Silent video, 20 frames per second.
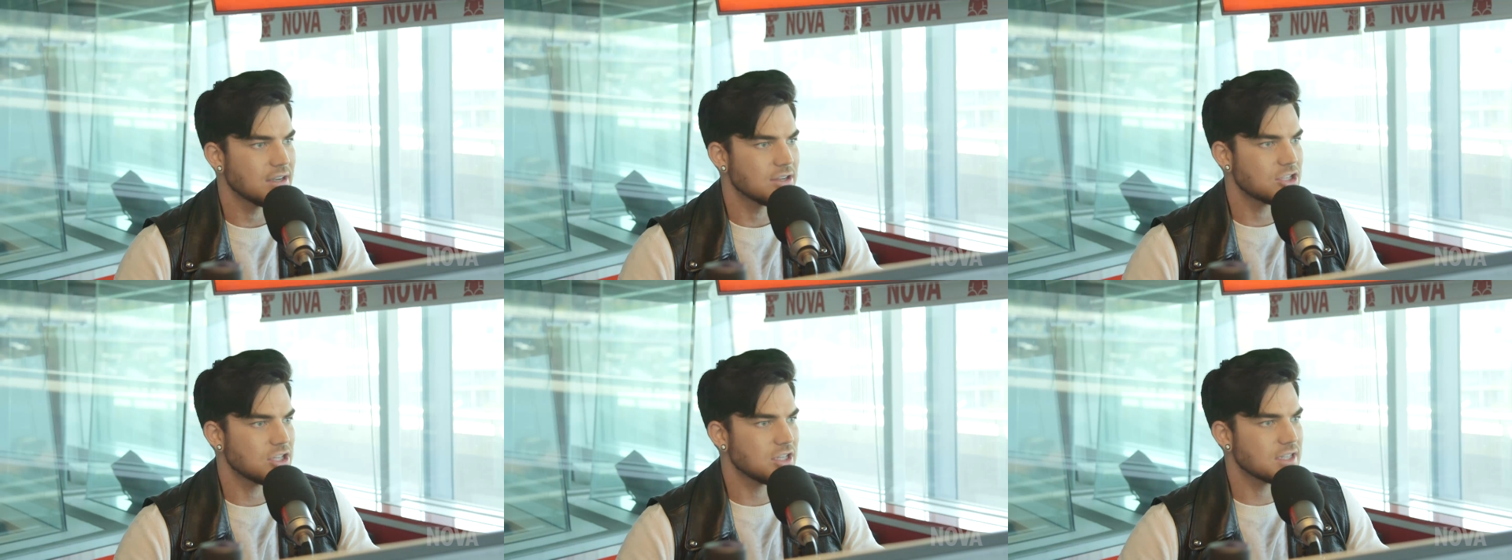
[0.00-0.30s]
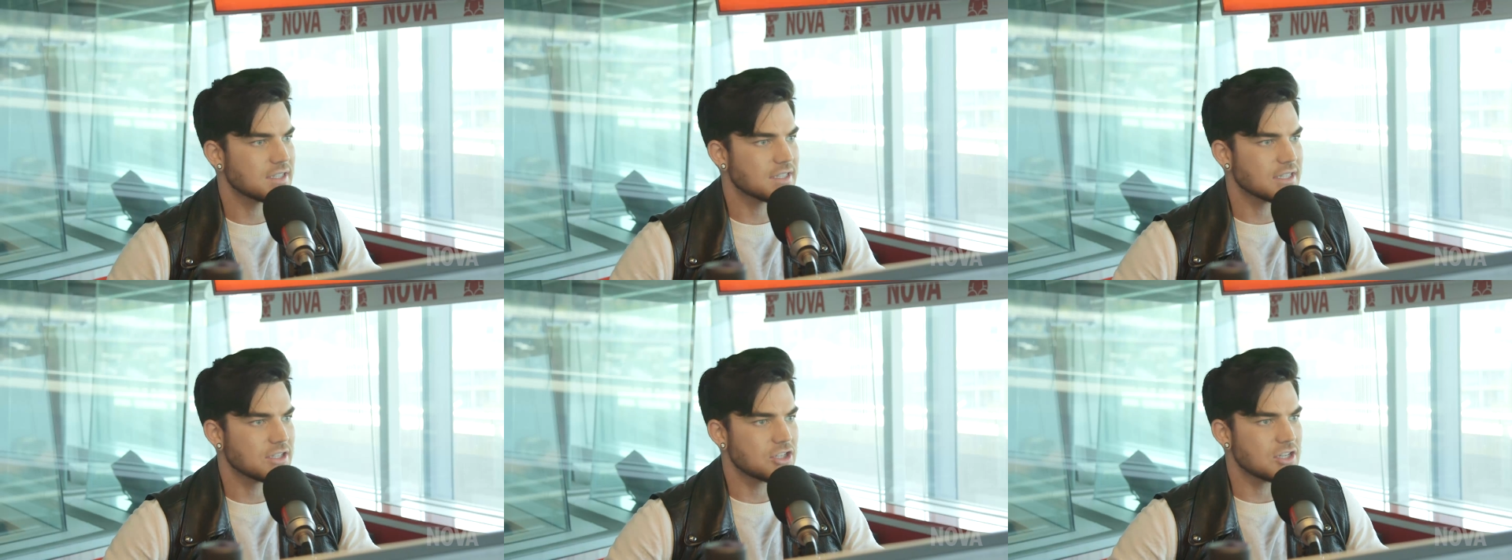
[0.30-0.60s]

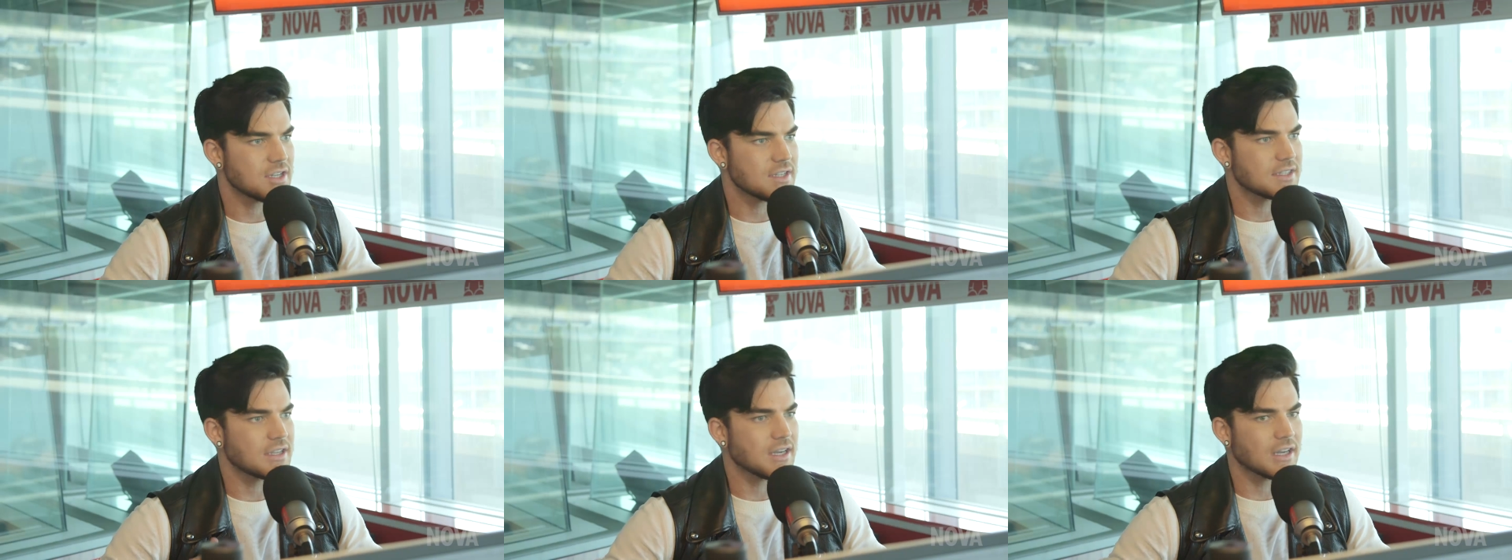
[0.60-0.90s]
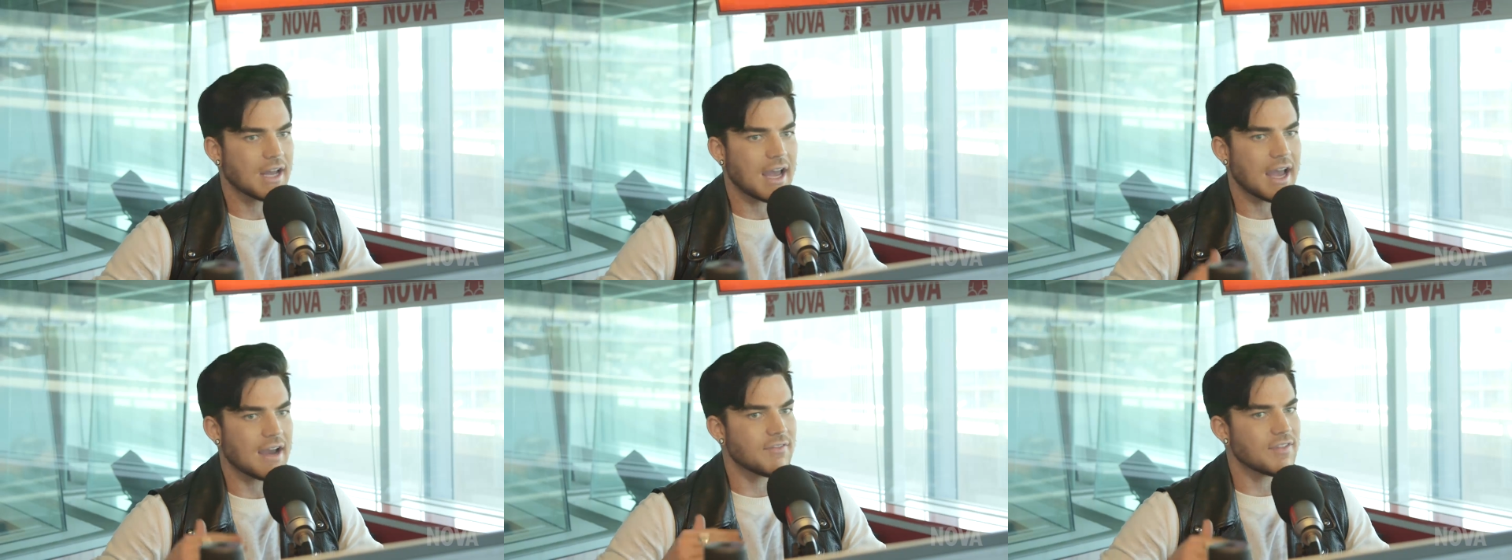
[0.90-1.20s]
She's
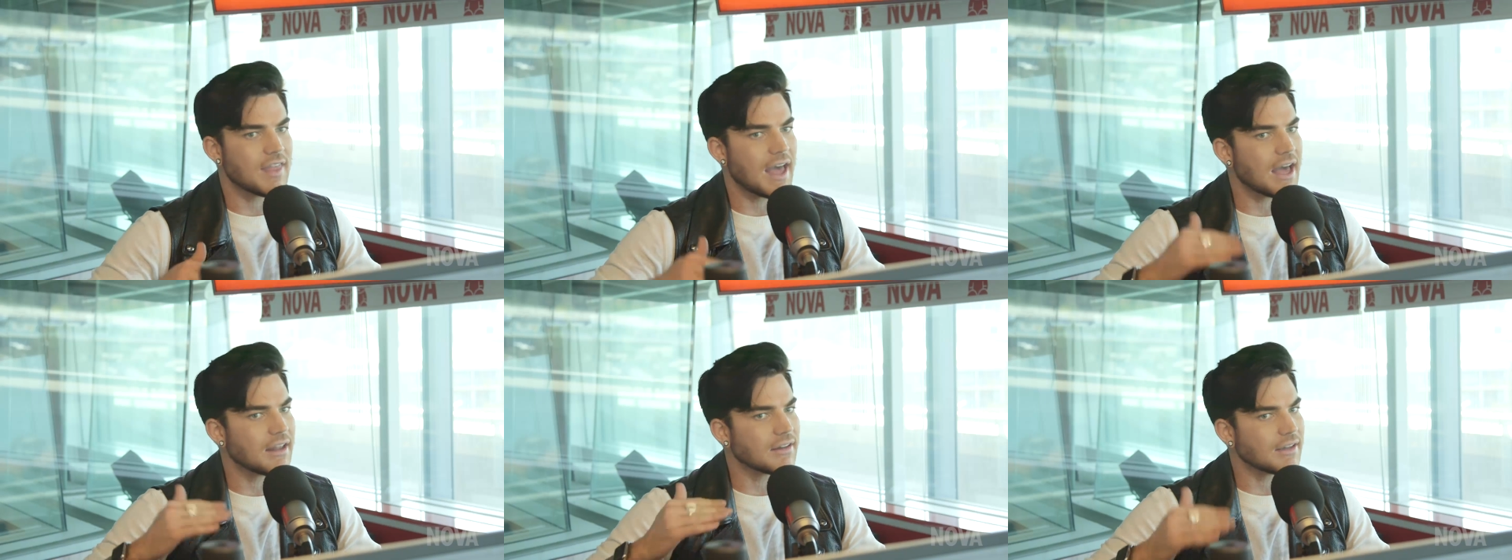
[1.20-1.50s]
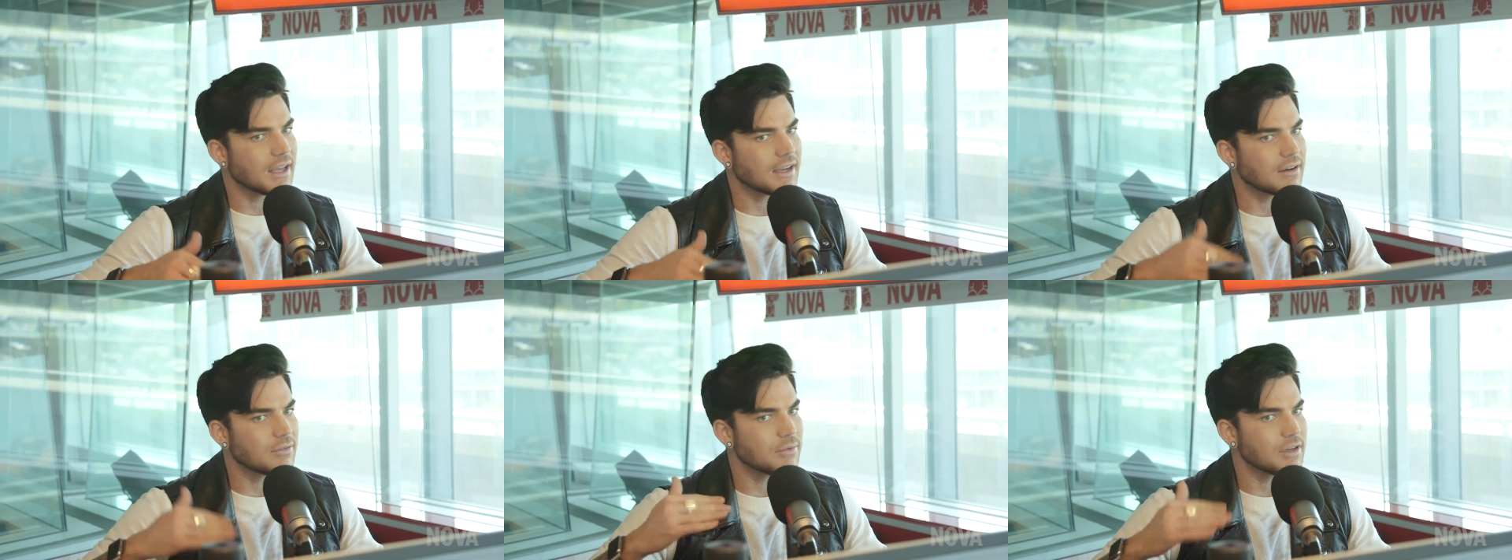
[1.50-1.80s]
gonna have that
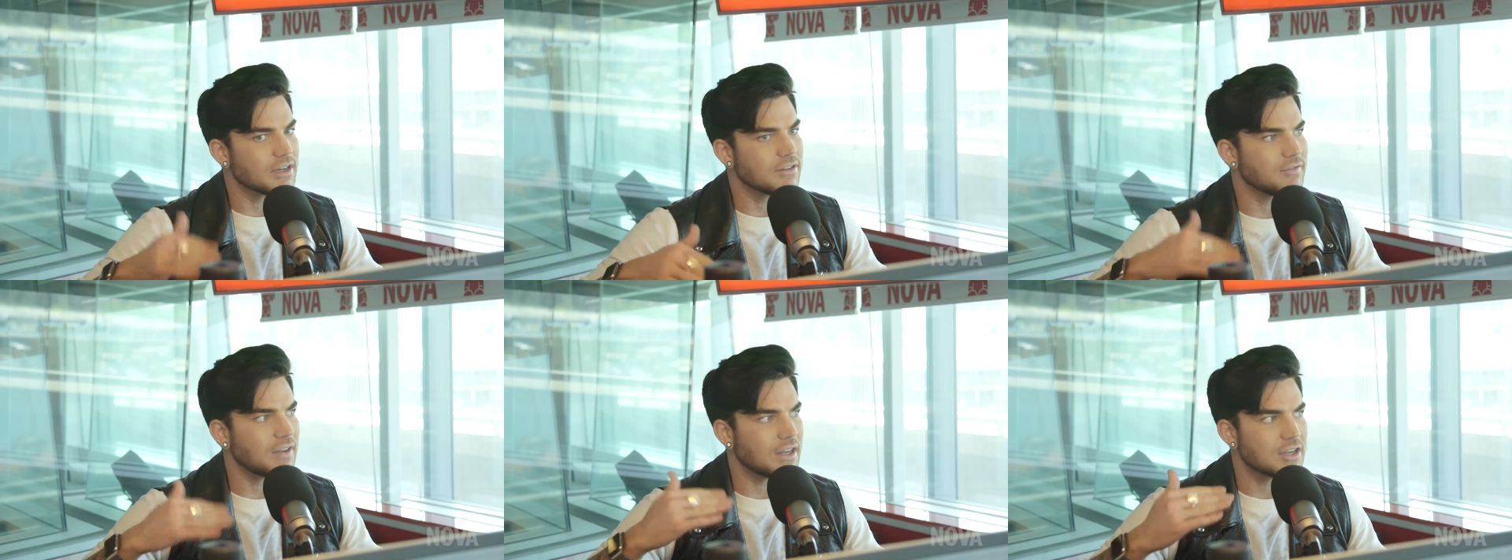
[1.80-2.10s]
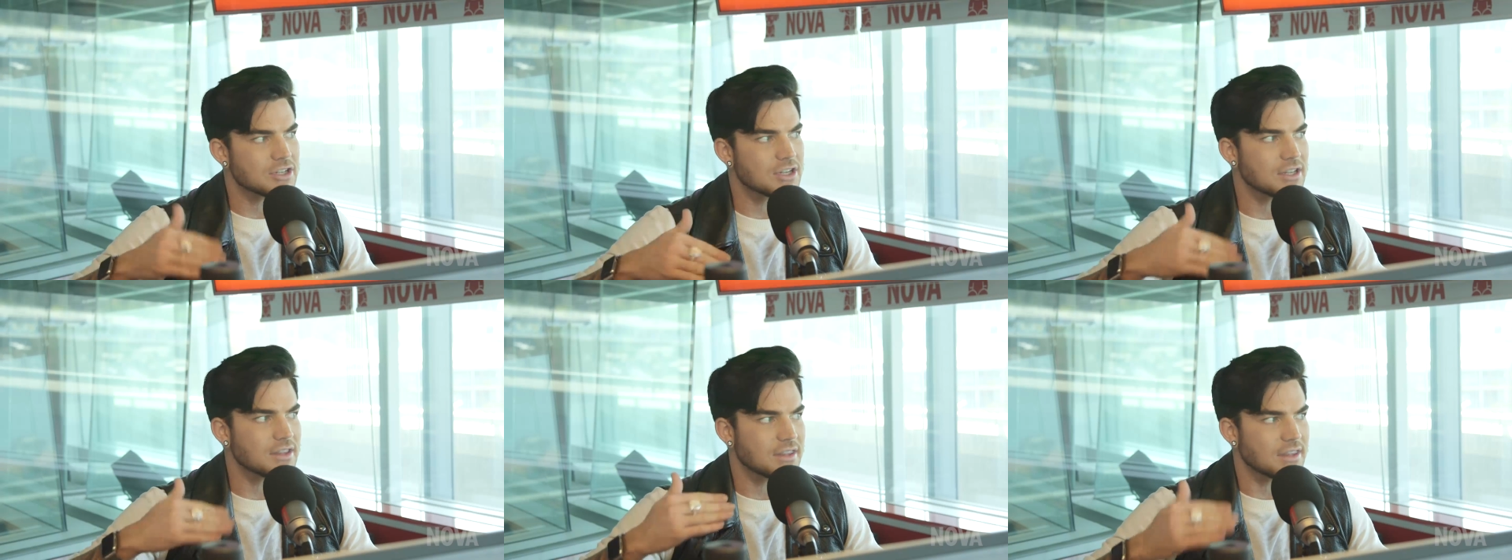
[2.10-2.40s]
like
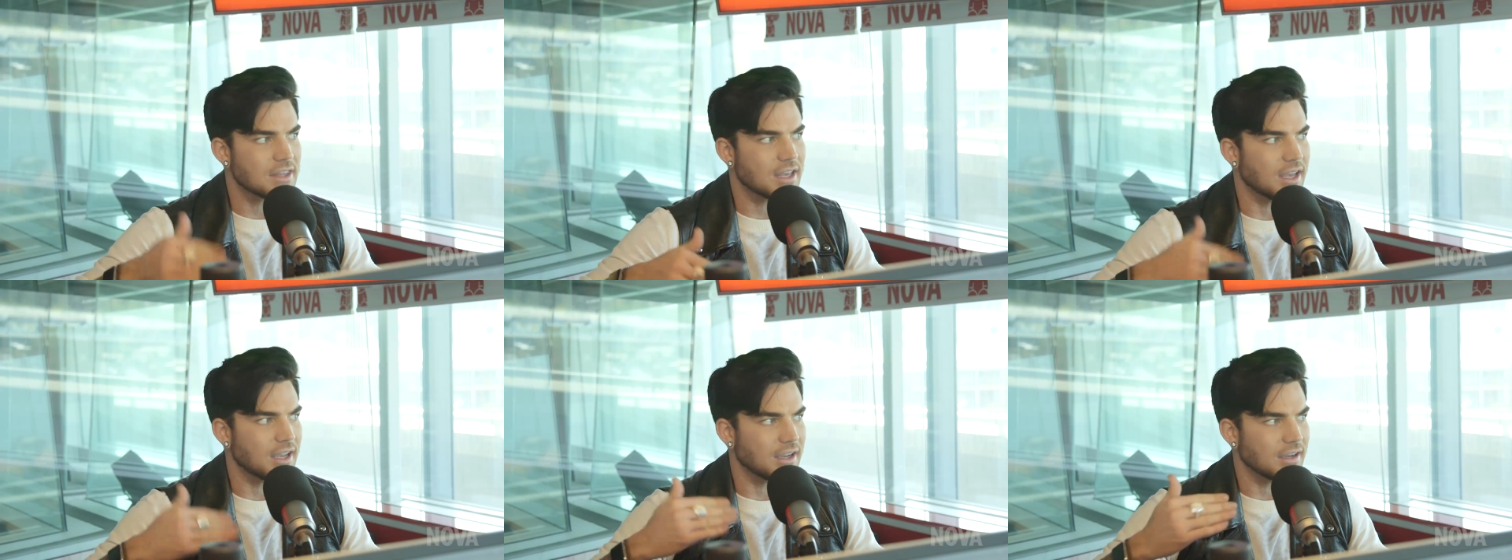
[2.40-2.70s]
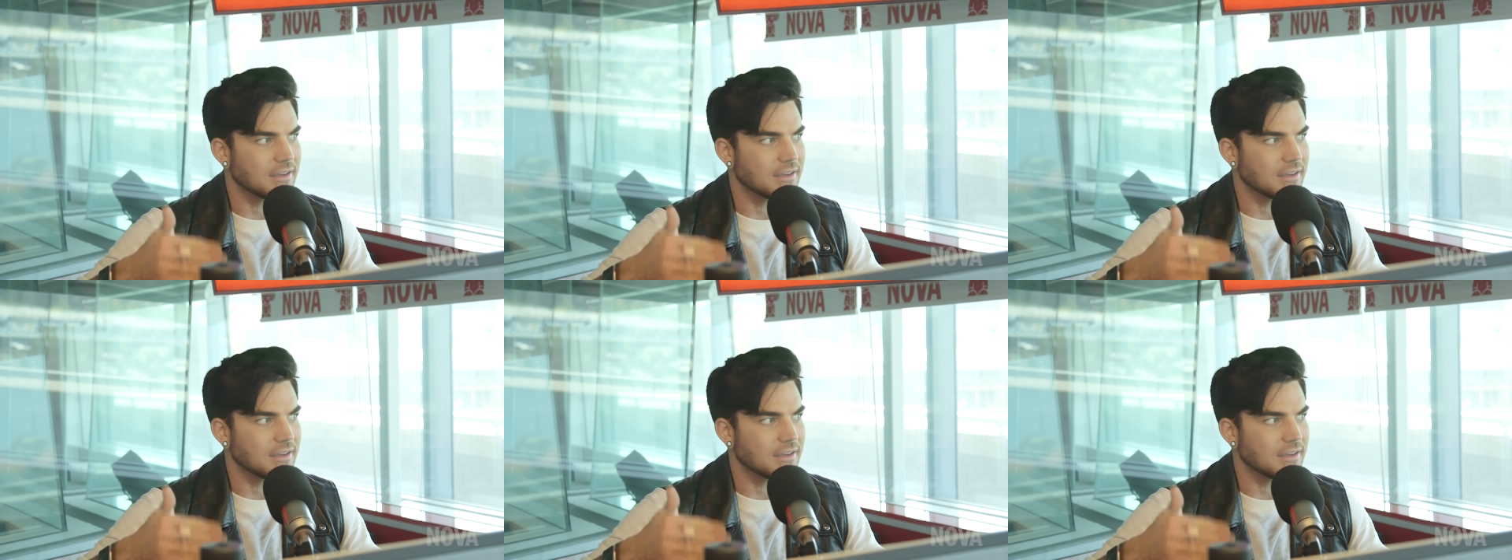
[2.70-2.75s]
reinvention thing.